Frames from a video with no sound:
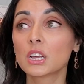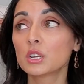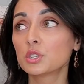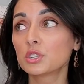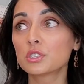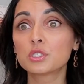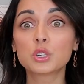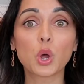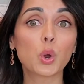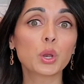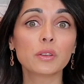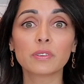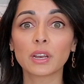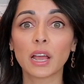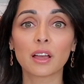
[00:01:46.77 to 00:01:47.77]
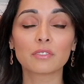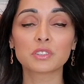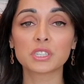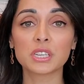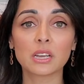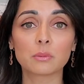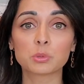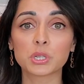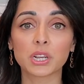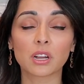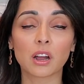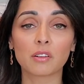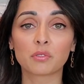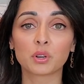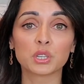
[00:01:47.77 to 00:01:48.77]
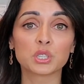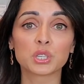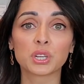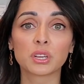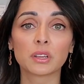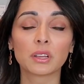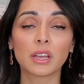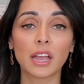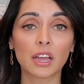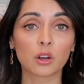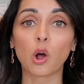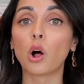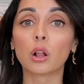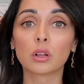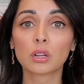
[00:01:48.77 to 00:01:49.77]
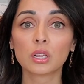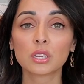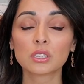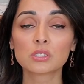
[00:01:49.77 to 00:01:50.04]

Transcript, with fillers: just don't even have TMJ coverage at all.